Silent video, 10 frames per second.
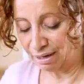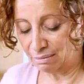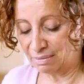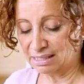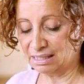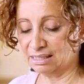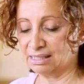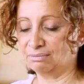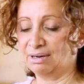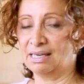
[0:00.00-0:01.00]
recommend a
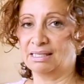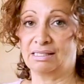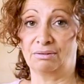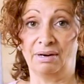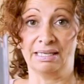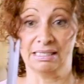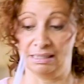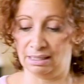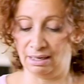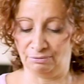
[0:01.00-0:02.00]
serrated
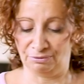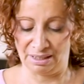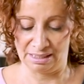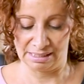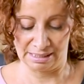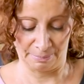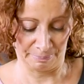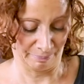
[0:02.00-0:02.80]
knife for this.